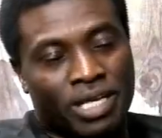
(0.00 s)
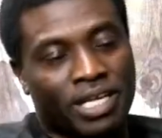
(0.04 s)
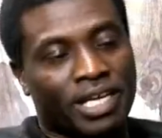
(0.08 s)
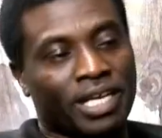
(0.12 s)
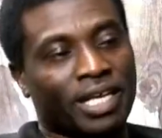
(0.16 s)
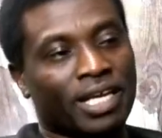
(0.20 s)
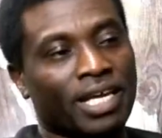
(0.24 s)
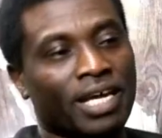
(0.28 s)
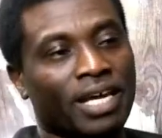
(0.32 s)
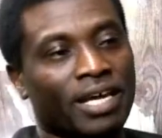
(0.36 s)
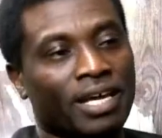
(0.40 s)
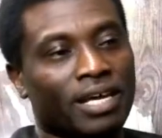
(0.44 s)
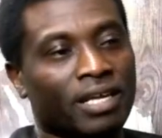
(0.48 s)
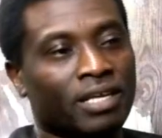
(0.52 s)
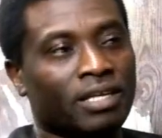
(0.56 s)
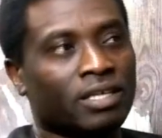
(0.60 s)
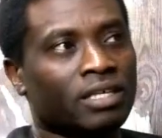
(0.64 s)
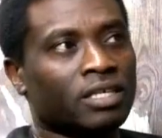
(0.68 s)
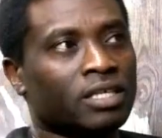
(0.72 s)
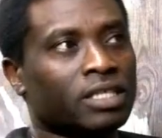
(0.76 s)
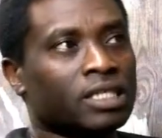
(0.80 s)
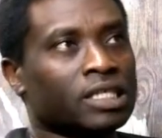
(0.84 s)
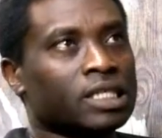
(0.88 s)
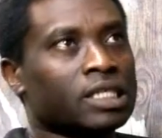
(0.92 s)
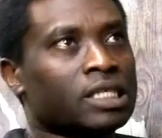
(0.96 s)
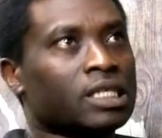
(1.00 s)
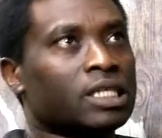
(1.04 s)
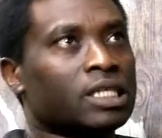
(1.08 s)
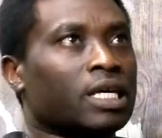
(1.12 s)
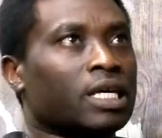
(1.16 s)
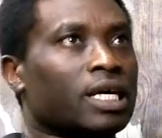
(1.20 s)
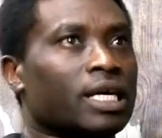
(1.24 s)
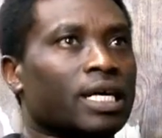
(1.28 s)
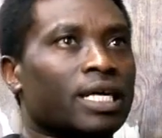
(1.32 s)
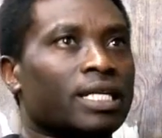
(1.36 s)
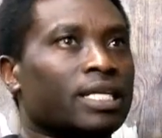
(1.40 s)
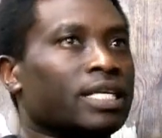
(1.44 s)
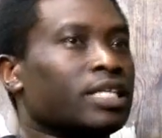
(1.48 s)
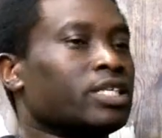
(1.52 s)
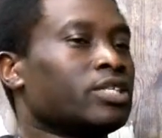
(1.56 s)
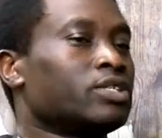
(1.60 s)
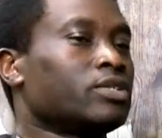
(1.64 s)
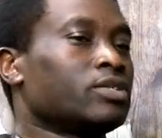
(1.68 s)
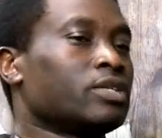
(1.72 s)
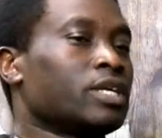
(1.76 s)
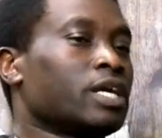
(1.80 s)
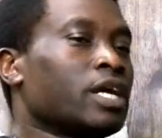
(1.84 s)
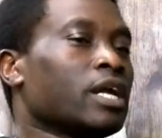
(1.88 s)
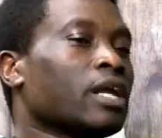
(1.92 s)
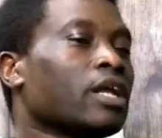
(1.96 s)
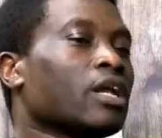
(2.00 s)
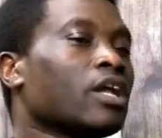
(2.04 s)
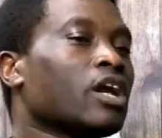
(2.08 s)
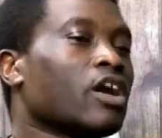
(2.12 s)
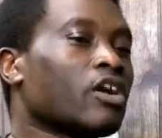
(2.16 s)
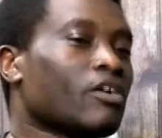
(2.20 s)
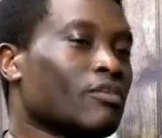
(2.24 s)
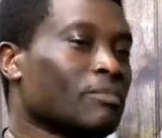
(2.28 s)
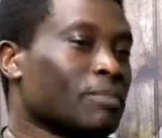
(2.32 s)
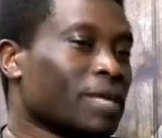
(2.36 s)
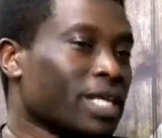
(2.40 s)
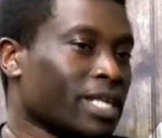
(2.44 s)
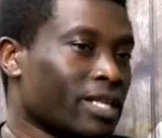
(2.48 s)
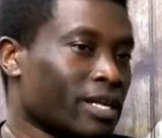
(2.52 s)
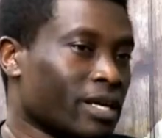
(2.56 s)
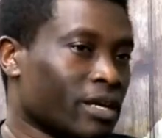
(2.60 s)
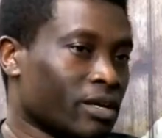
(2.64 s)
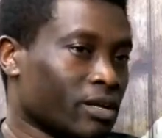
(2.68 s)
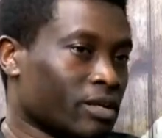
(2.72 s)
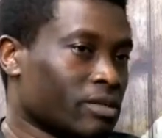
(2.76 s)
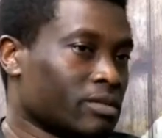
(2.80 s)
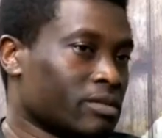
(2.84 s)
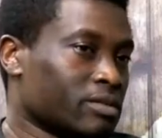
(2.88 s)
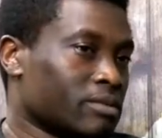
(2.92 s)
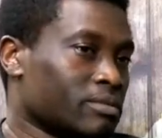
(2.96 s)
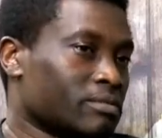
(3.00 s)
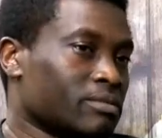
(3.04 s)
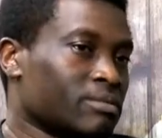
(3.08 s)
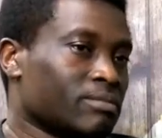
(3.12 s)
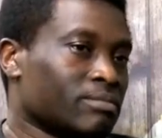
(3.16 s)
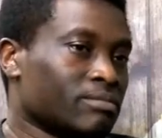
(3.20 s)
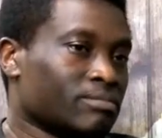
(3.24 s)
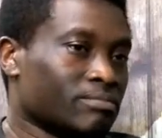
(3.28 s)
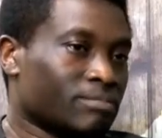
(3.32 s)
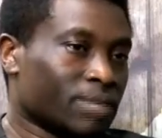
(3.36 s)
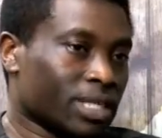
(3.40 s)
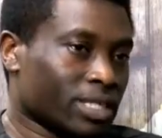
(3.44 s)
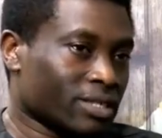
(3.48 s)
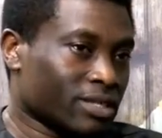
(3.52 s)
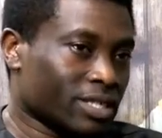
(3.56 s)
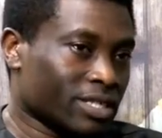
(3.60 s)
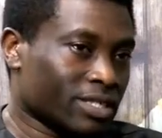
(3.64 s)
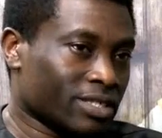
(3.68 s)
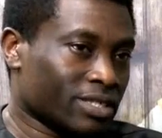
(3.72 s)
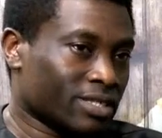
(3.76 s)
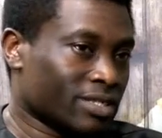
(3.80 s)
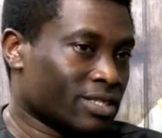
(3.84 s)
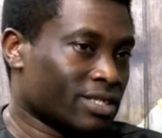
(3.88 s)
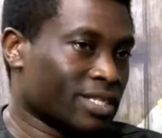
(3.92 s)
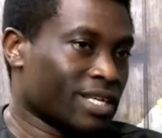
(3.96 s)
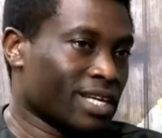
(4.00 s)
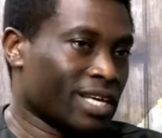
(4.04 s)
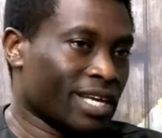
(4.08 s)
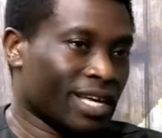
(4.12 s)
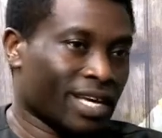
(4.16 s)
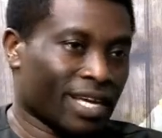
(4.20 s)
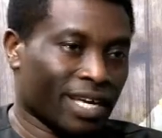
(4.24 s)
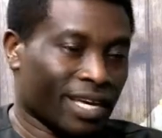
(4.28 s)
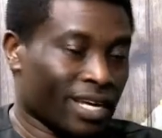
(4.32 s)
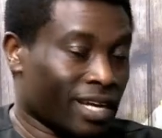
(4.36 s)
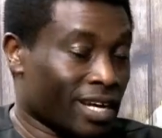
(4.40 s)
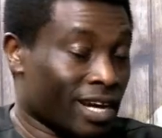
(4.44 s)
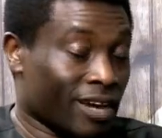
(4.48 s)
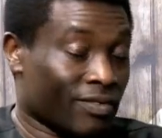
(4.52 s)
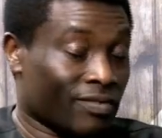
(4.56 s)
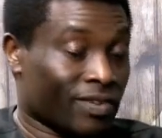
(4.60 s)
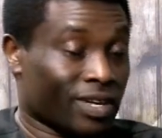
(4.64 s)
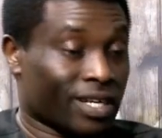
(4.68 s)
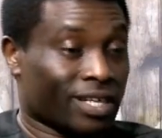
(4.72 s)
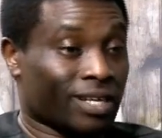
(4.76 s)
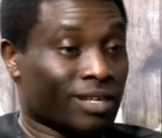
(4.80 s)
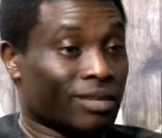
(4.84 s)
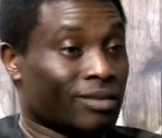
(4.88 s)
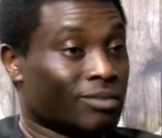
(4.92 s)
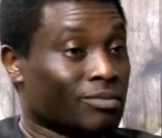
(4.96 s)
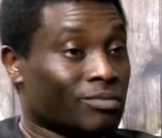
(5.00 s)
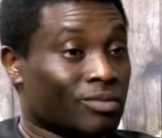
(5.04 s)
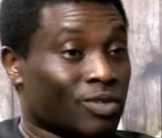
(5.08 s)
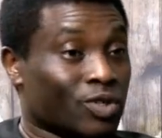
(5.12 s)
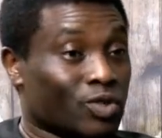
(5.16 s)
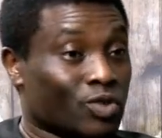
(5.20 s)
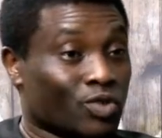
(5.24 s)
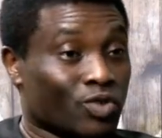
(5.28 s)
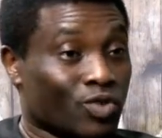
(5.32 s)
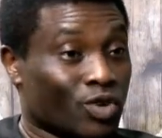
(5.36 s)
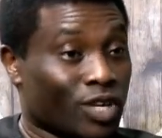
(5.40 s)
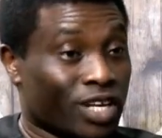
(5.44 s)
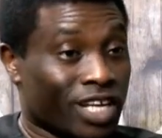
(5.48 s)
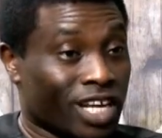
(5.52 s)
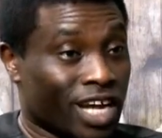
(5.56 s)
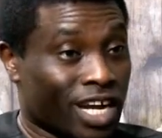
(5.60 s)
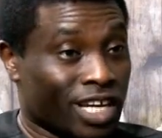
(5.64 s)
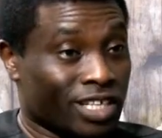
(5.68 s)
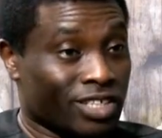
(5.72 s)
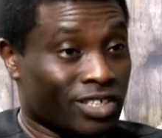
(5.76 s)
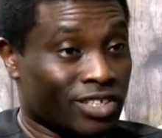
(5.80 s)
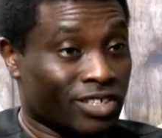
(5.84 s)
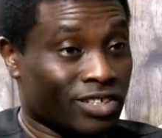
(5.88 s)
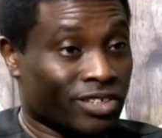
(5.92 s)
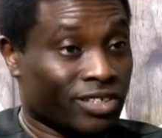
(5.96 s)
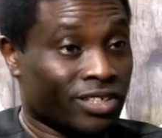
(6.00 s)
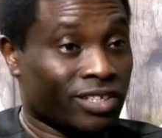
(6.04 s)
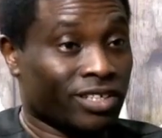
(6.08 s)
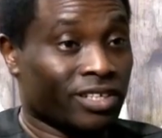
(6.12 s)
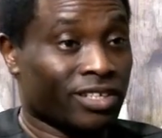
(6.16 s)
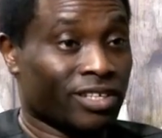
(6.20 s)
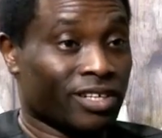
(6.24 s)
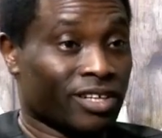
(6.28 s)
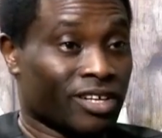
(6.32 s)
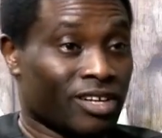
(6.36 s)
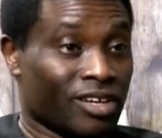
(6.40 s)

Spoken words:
But again, there's a lot of media businesses in Africa, more so in Nigeria.